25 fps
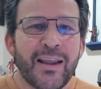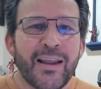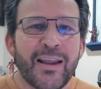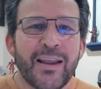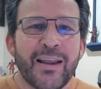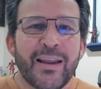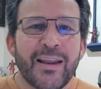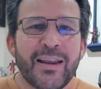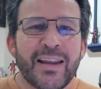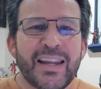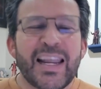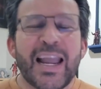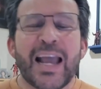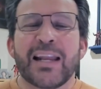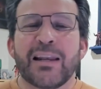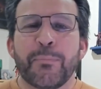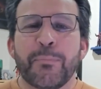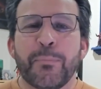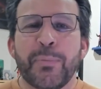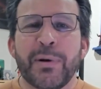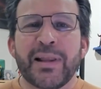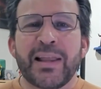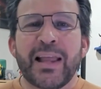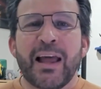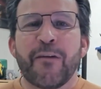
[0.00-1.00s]
He had to
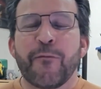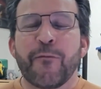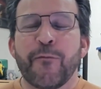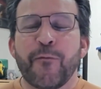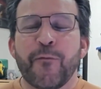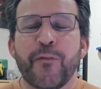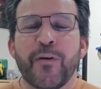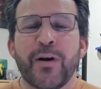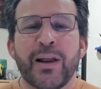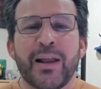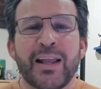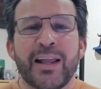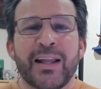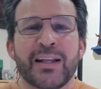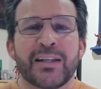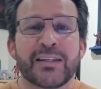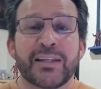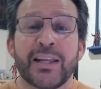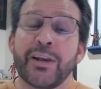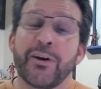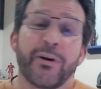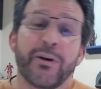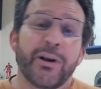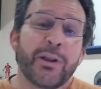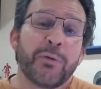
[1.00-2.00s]
bring that front and
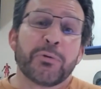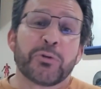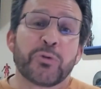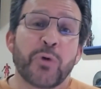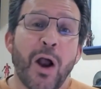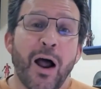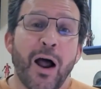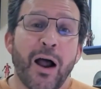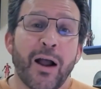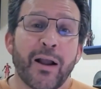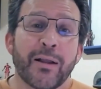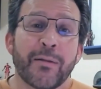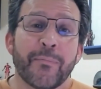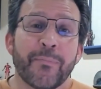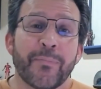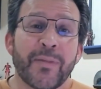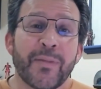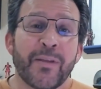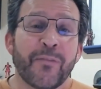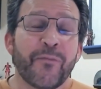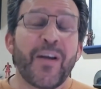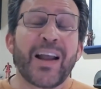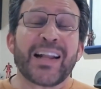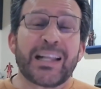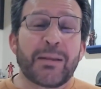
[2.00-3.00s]
center. He was wrong.
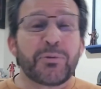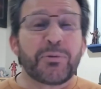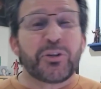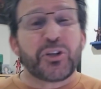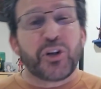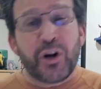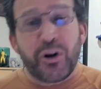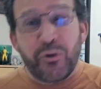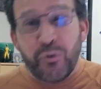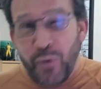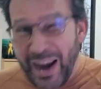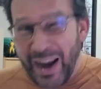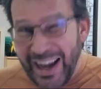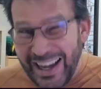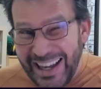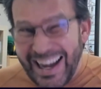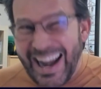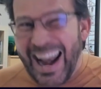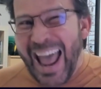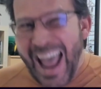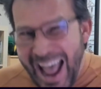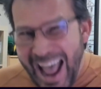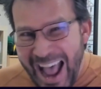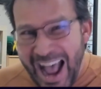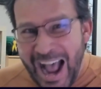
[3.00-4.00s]
In fact, I'm sure right
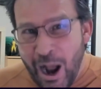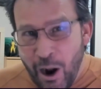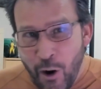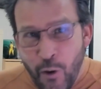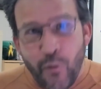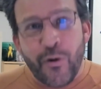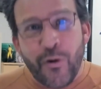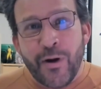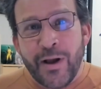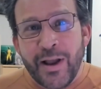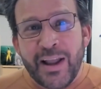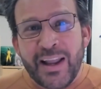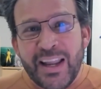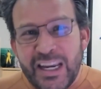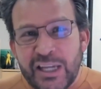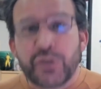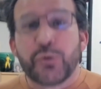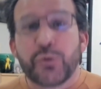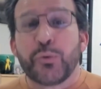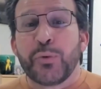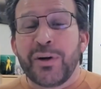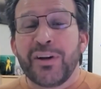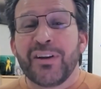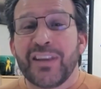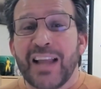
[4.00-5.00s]
now he's
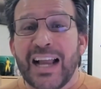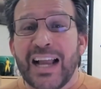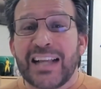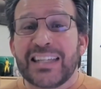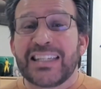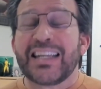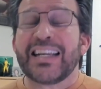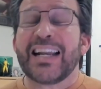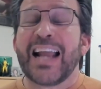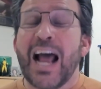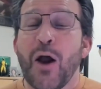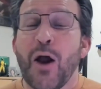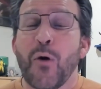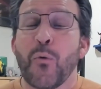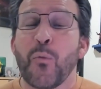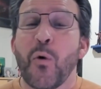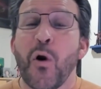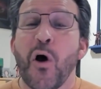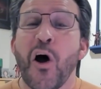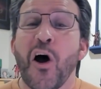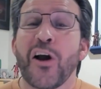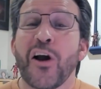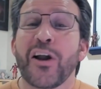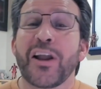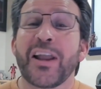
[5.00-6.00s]
realizing how
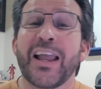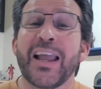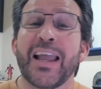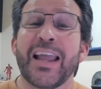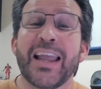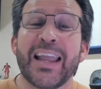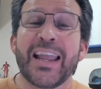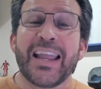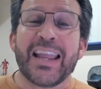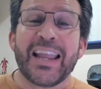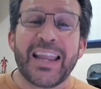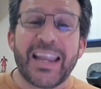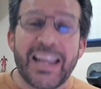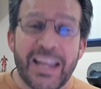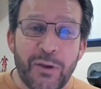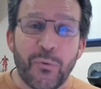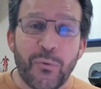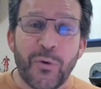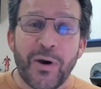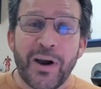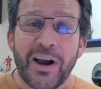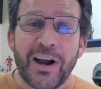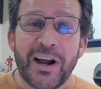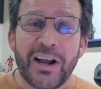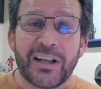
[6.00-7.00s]
wrong he
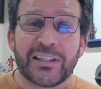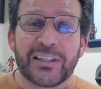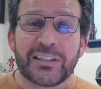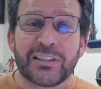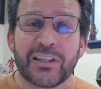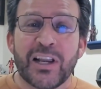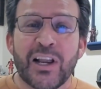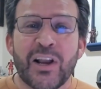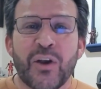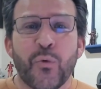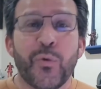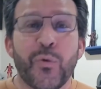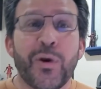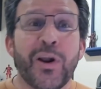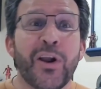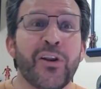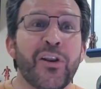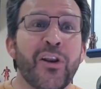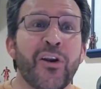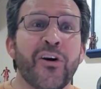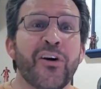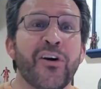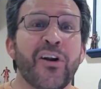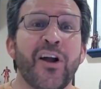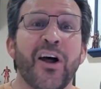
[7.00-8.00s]
was. We
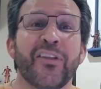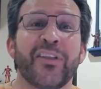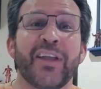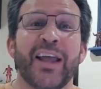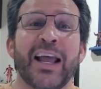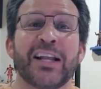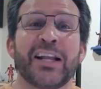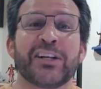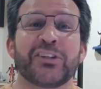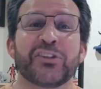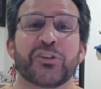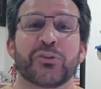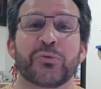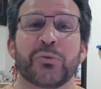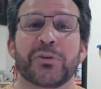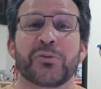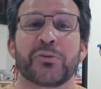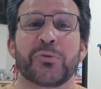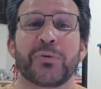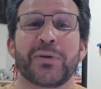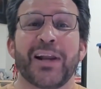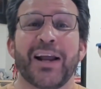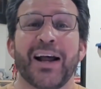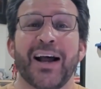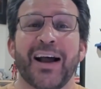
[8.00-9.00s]
learn all the answers once
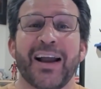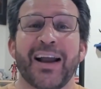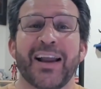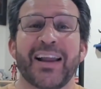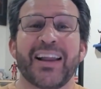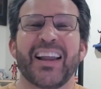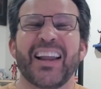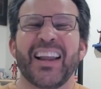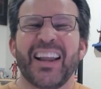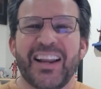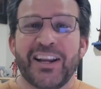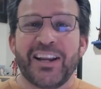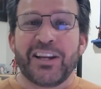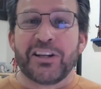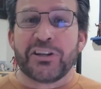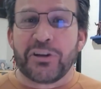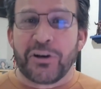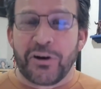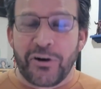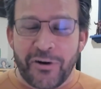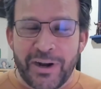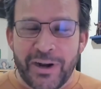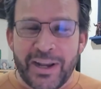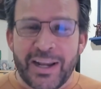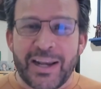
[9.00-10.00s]
we die. He's
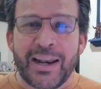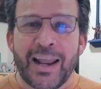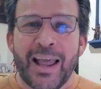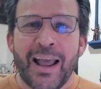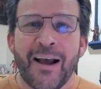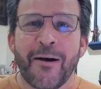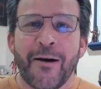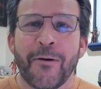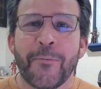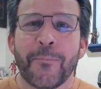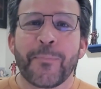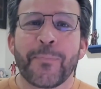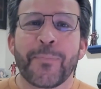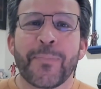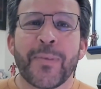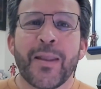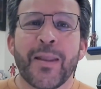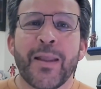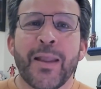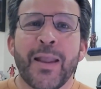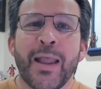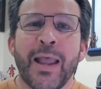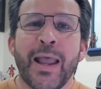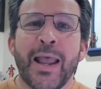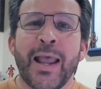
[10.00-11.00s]
learning now.
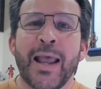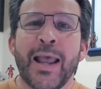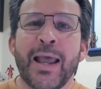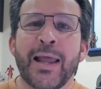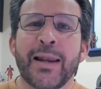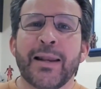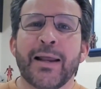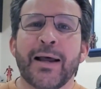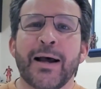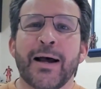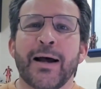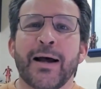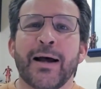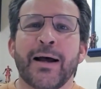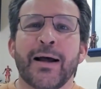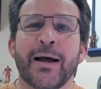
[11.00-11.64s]
And